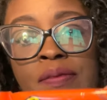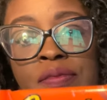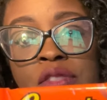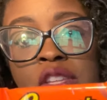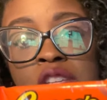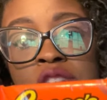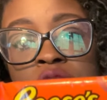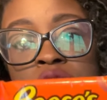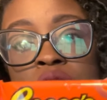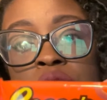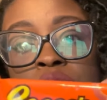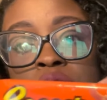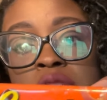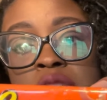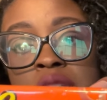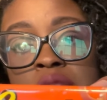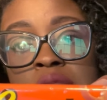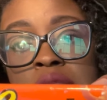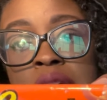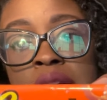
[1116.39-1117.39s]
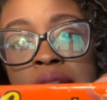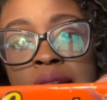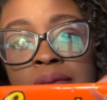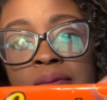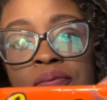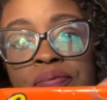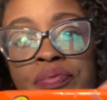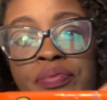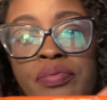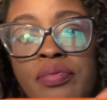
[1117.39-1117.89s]
These are the ones that I like,
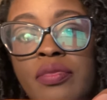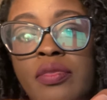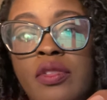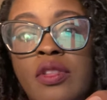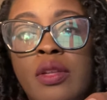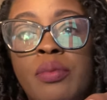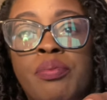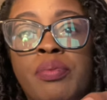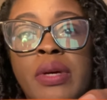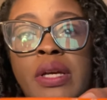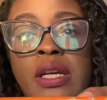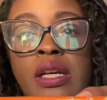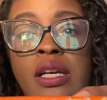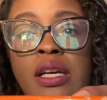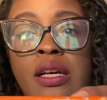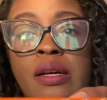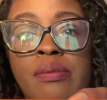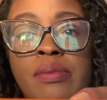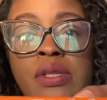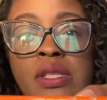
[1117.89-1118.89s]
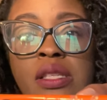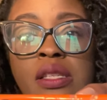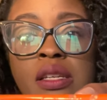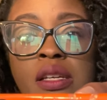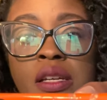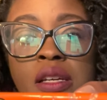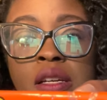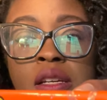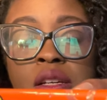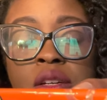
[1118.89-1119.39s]
the big cups
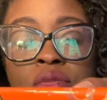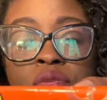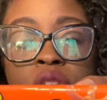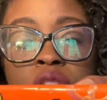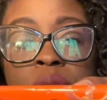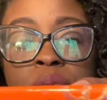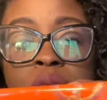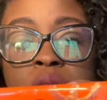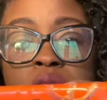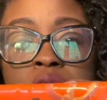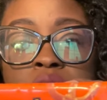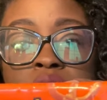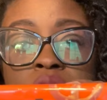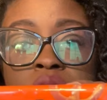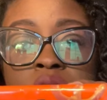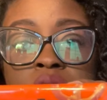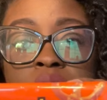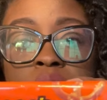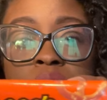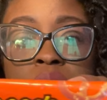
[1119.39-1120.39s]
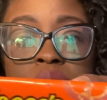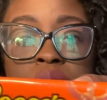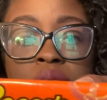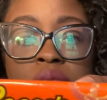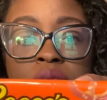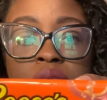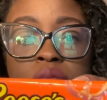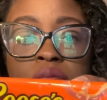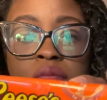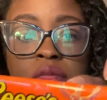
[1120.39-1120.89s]
with the pretzels in them.
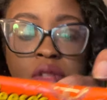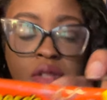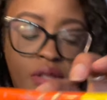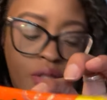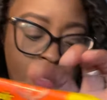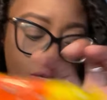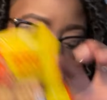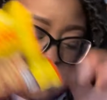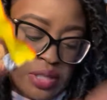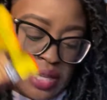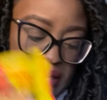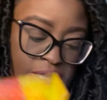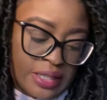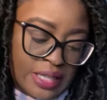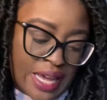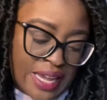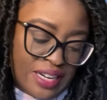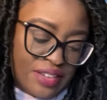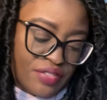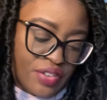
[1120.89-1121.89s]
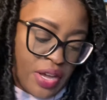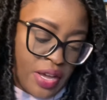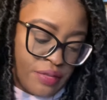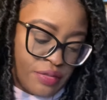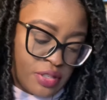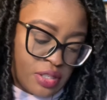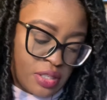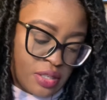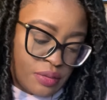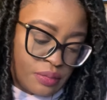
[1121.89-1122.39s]
That was like ninety-five
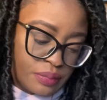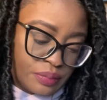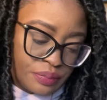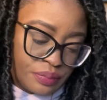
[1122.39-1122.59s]
cents.